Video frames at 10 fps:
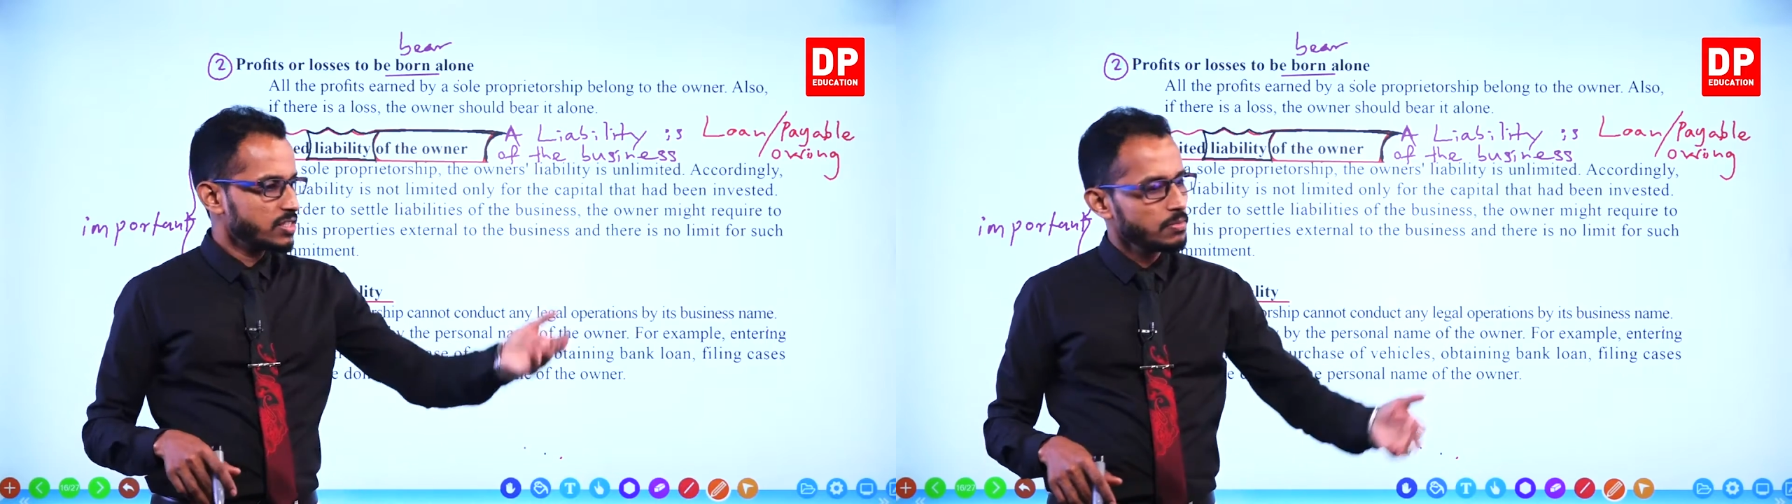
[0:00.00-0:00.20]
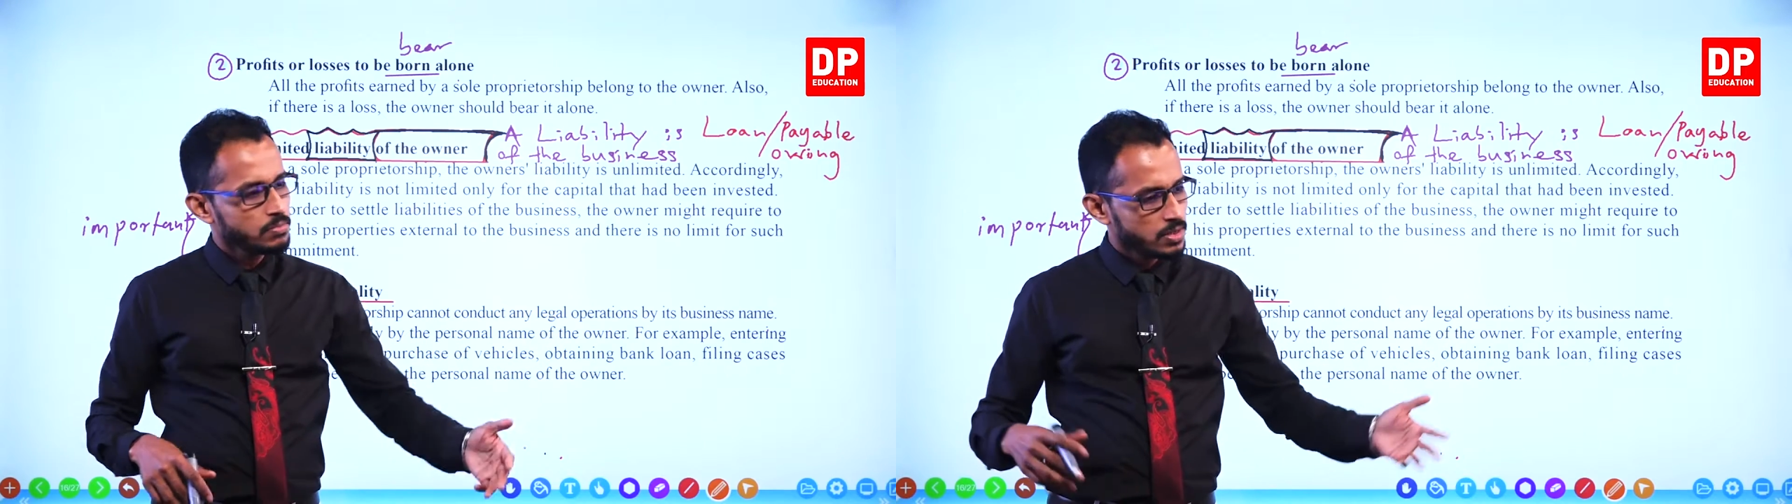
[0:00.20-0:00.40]

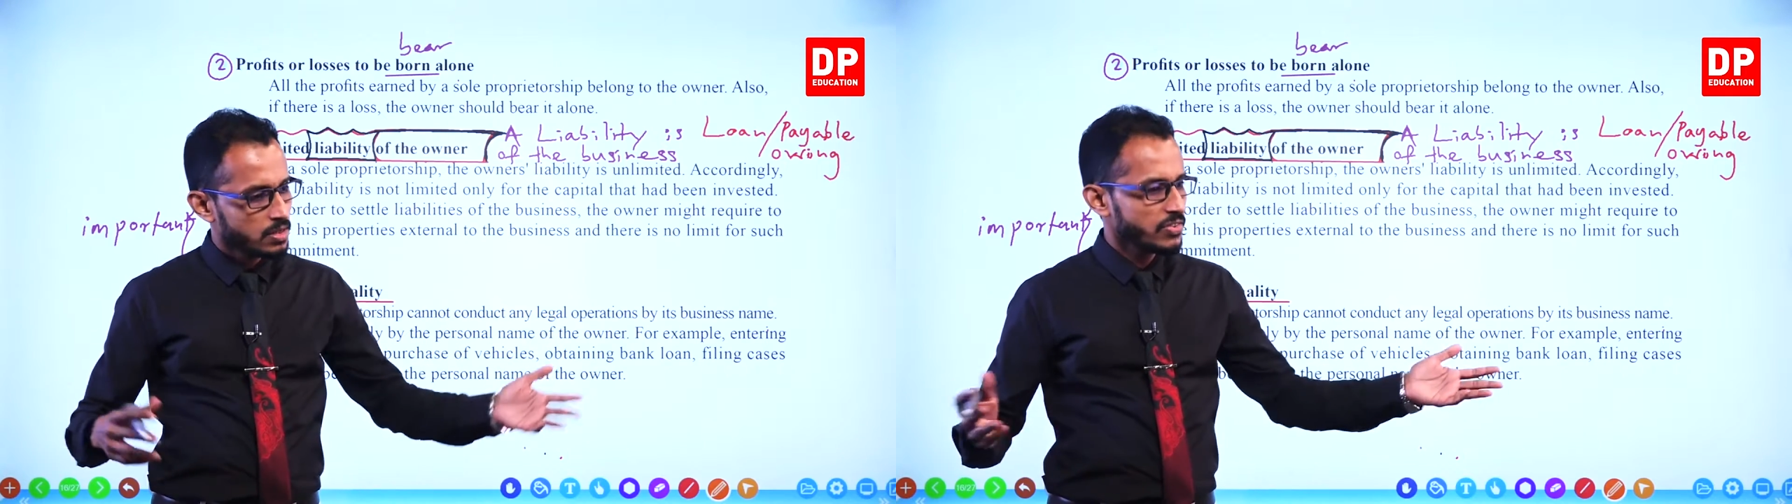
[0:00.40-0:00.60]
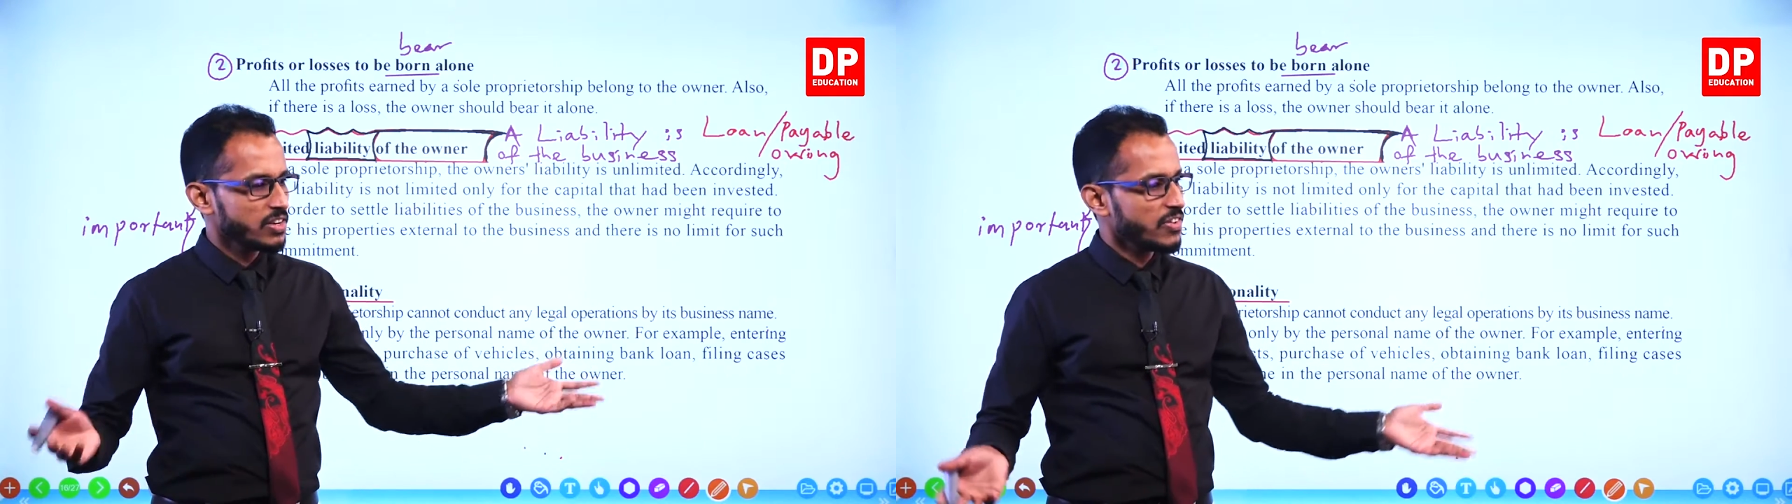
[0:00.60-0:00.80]
them
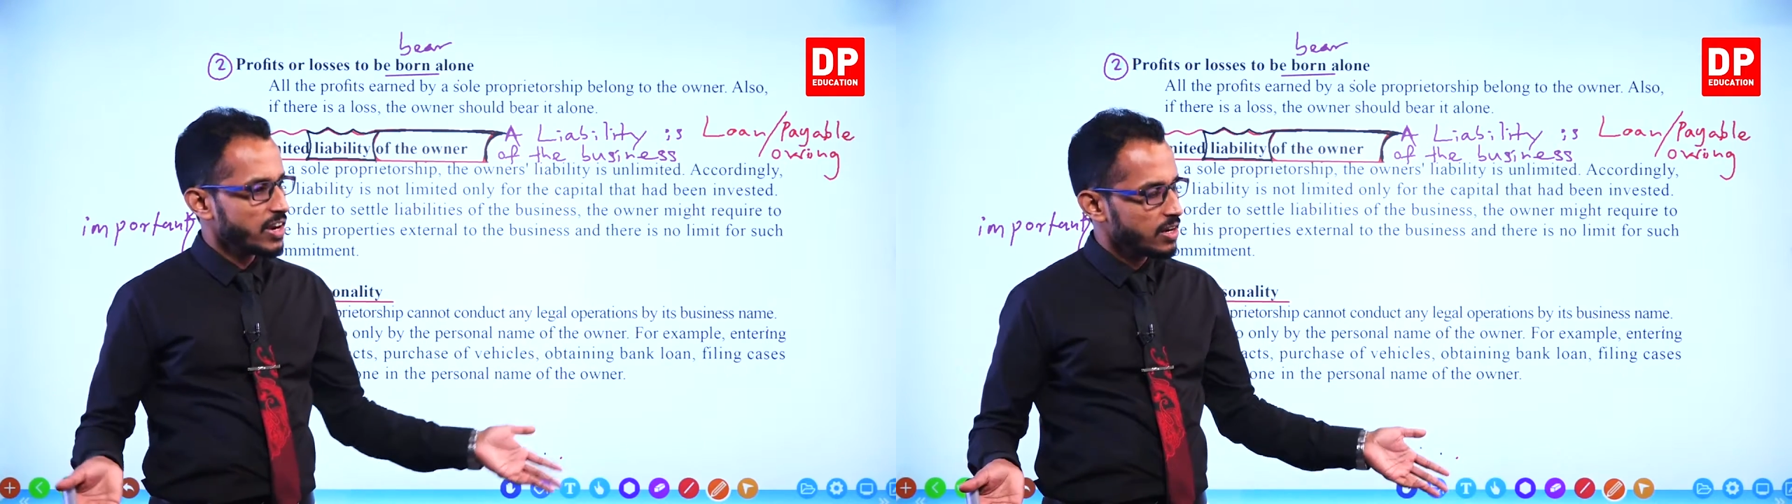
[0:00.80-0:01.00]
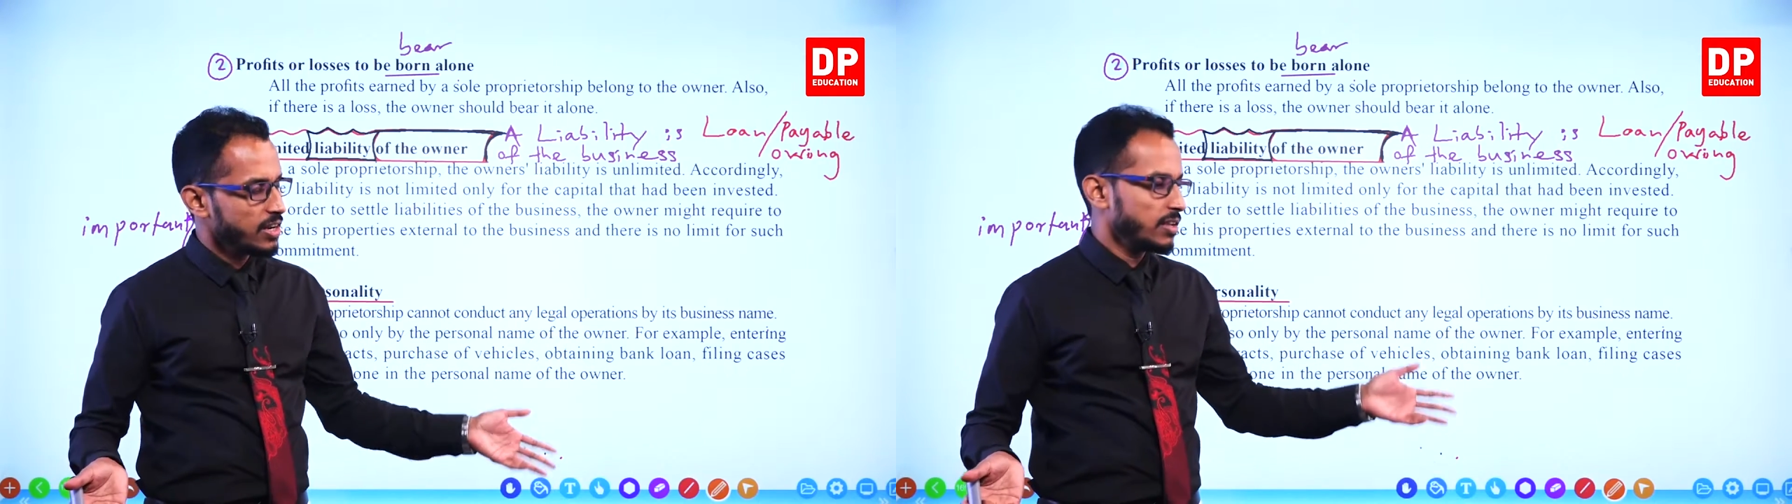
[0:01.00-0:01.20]
very
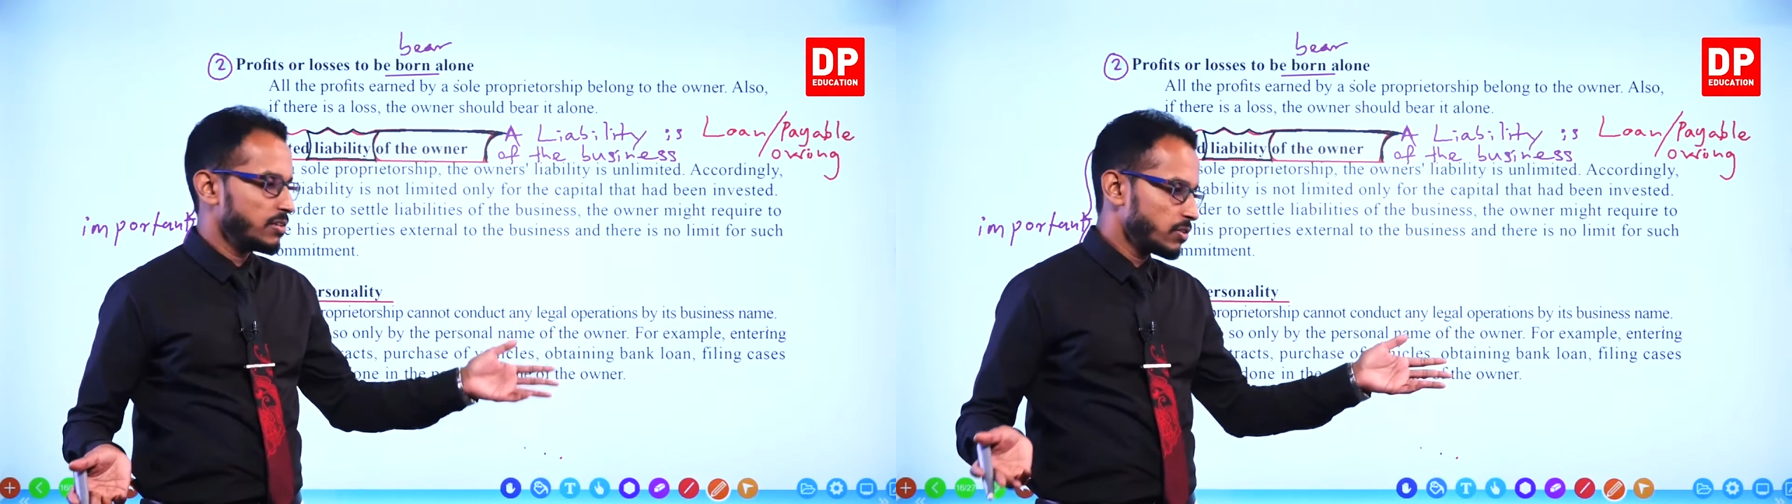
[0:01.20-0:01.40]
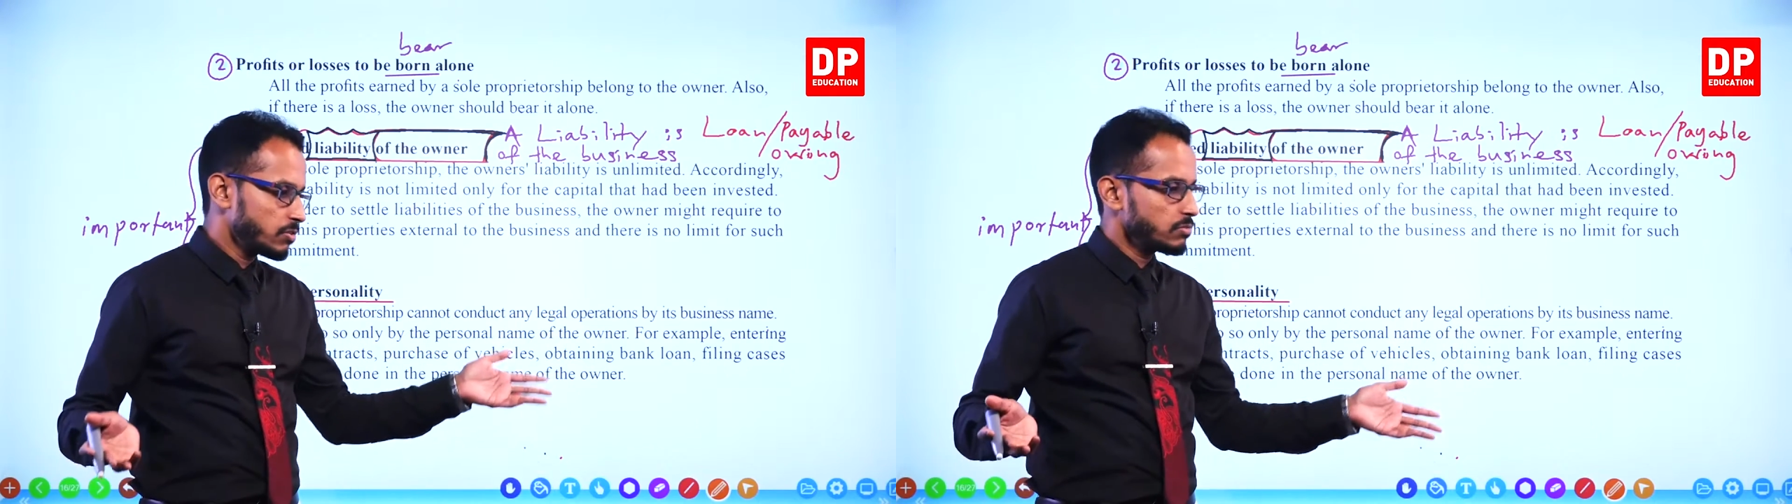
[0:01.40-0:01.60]
friendlily, in